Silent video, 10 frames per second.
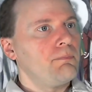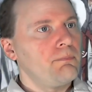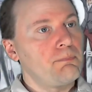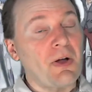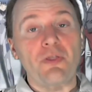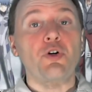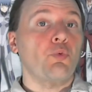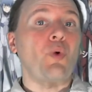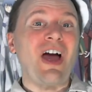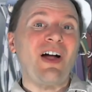But
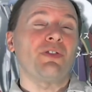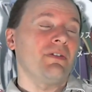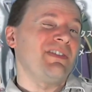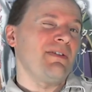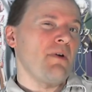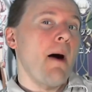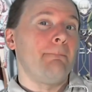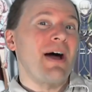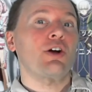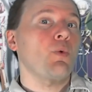a
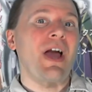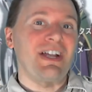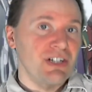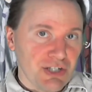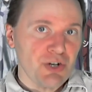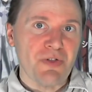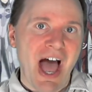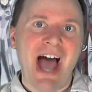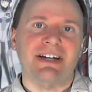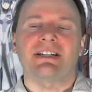better way to do
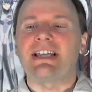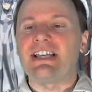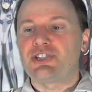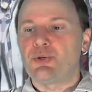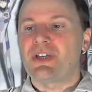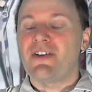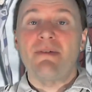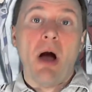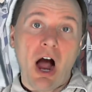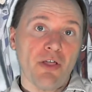that is to give him
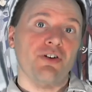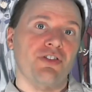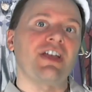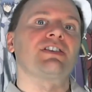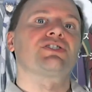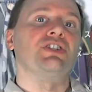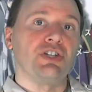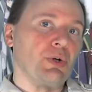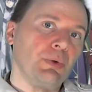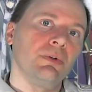other things to do.
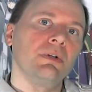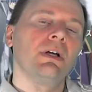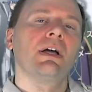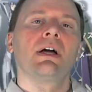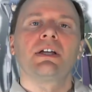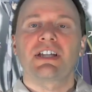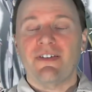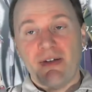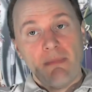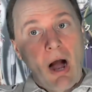To give
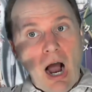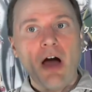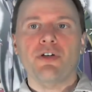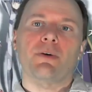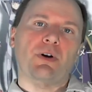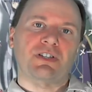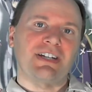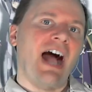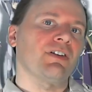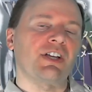him other
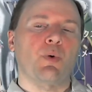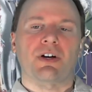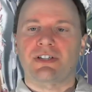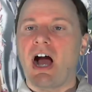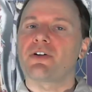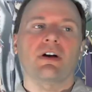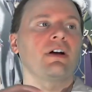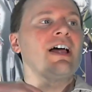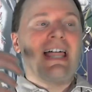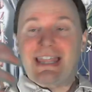personality quirks, other
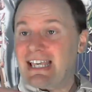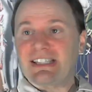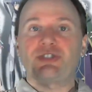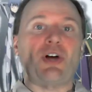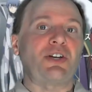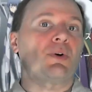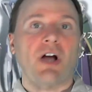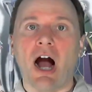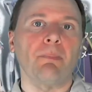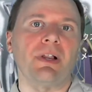things he's trying to
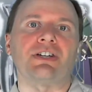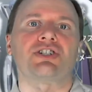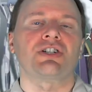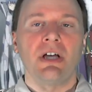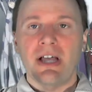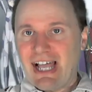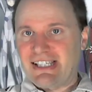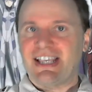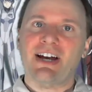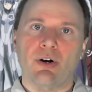accomplish,
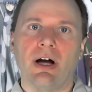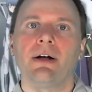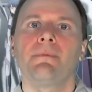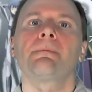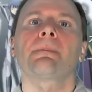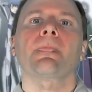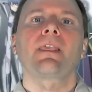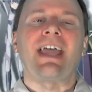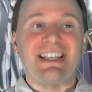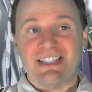etc.
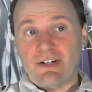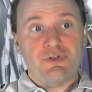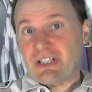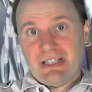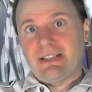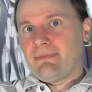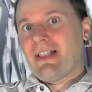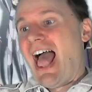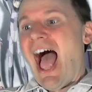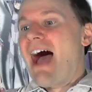Instead of just
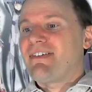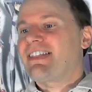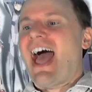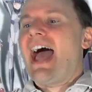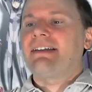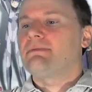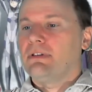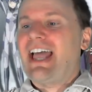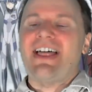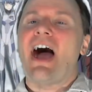having that
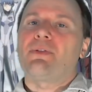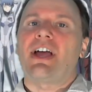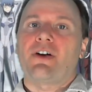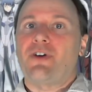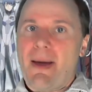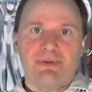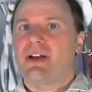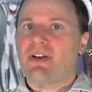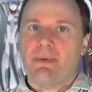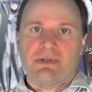laid out there for episode after
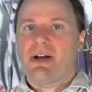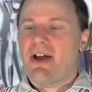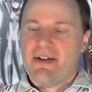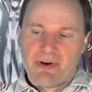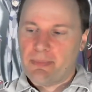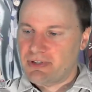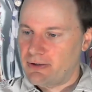episode after episode.